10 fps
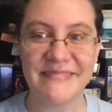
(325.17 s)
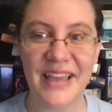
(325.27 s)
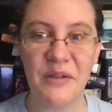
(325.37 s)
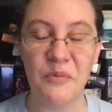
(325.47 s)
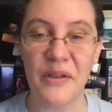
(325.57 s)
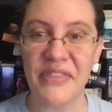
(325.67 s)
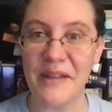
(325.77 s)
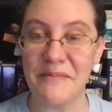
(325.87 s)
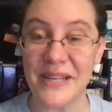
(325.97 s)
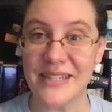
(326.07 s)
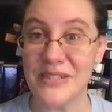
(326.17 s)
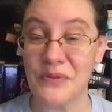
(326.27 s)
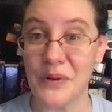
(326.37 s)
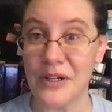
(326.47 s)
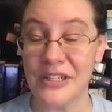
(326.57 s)
and what that means
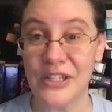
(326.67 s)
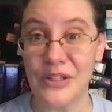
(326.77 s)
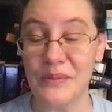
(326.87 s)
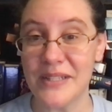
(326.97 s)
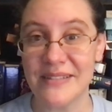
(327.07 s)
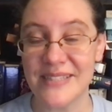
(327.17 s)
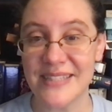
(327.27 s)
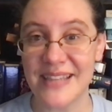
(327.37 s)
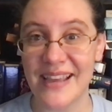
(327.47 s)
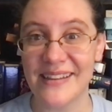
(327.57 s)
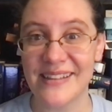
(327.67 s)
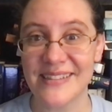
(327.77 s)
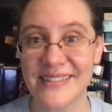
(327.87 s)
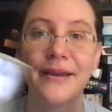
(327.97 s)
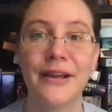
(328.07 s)
for human
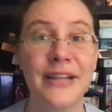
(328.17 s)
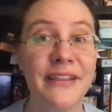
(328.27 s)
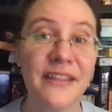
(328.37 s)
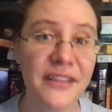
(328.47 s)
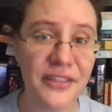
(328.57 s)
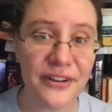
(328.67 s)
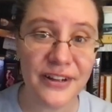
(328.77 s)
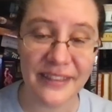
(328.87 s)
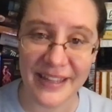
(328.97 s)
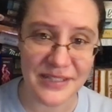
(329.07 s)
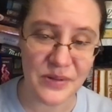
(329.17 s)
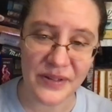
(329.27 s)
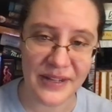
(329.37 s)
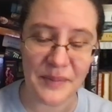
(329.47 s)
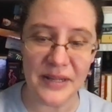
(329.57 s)
societies. All right, and then the third and last story
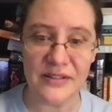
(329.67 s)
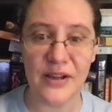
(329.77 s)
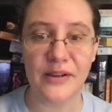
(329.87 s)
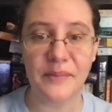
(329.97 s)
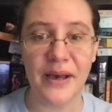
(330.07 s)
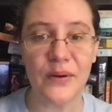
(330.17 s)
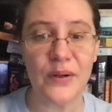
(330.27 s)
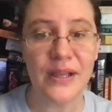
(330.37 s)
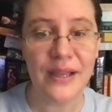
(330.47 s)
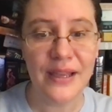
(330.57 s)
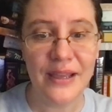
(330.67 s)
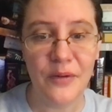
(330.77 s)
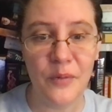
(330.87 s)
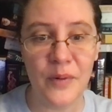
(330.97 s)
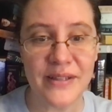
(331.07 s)
that I'm going to talk about
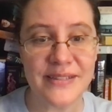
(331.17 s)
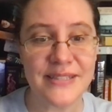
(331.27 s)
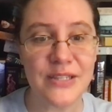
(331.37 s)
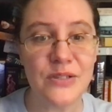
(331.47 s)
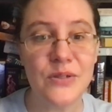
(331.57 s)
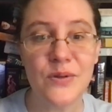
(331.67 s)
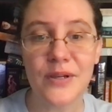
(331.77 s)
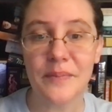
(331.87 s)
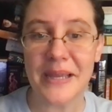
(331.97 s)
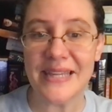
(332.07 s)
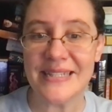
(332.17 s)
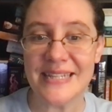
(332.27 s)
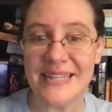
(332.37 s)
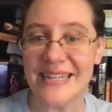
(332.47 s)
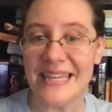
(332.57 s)
was New Year
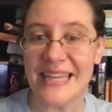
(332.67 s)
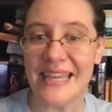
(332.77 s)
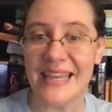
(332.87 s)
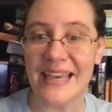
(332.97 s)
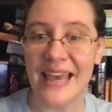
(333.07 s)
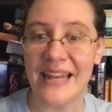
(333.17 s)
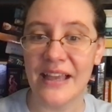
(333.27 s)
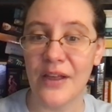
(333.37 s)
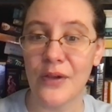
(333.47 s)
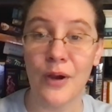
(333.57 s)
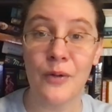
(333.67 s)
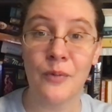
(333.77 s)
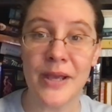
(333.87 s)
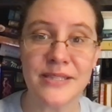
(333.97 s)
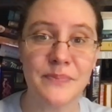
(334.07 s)
painting, ink, and color on
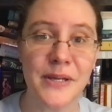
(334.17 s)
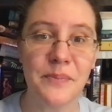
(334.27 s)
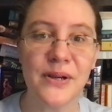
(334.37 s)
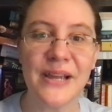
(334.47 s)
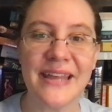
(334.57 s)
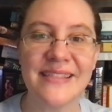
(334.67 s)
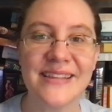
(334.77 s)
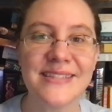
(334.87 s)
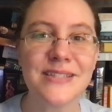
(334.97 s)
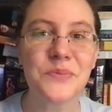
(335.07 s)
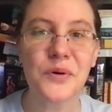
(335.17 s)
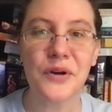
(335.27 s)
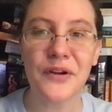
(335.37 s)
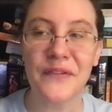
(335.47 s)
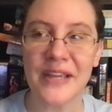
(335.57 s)
rice paper. And this is more
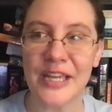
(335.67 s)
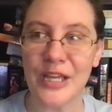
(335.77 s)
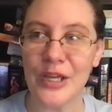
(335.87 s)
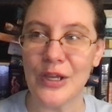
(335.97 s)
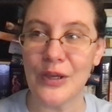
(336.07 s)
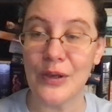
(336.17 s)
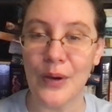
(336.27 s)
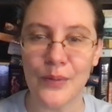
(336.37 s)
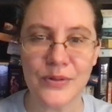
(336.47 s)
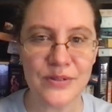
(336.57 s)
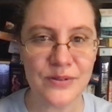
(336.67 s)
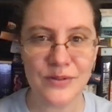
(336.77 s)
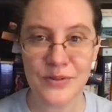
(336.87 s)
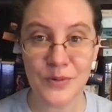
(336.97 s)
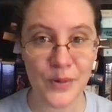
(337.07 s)
of a ghost
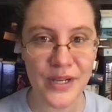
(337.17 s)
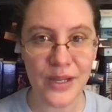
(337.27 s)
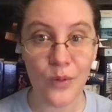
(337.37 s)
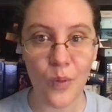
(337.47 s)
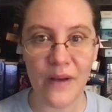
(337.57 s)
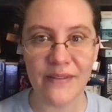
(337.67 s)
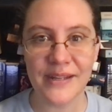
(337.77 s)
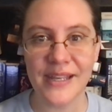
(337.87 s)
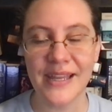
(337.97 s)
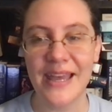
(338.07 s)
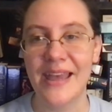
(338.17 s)
story quality.